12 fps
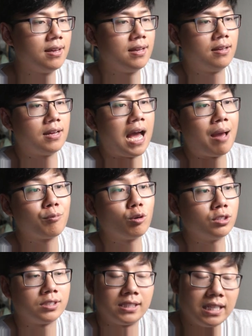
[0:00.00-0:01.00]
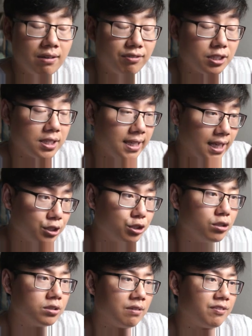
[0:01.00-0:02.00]
I'm going to see if there's any
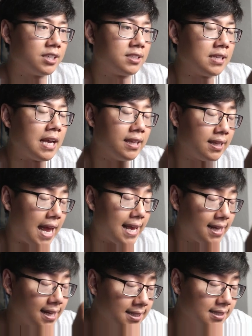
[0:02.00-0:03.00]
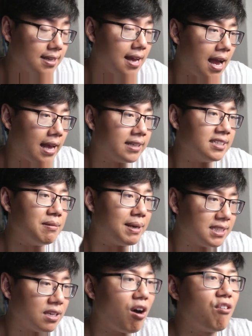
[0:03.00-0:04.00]
issues, if there's anything that I can see
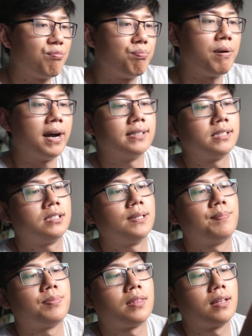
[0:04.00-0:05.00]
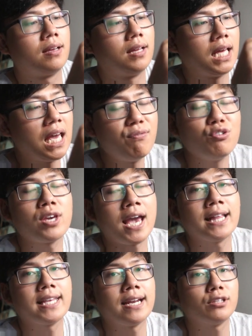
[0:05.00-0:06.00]
myself, but if you
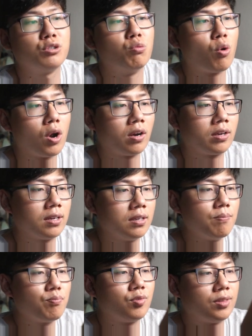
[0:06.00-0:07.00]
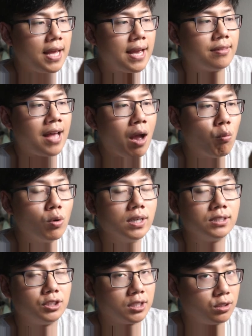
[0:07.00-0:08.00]
can't get it to work, then I
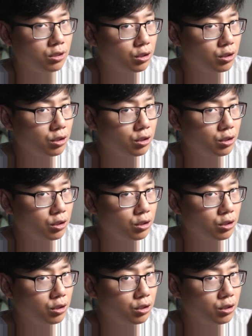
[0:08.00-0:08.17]
would just do